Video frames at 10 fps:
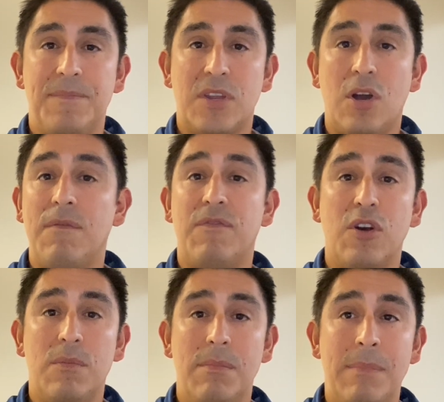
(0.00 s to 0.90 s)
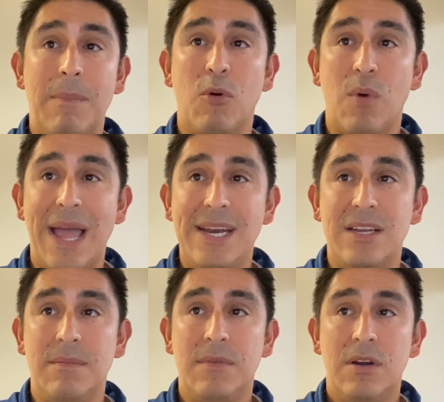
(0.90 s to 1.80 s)
confirmed
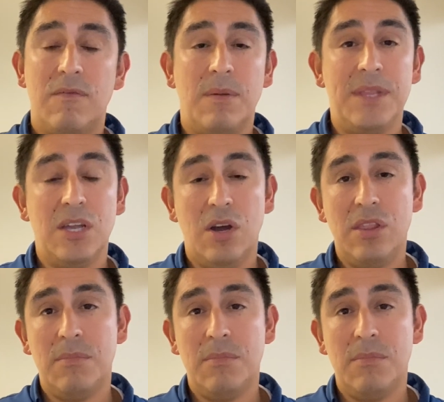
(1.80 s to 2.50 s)
memorandum from the other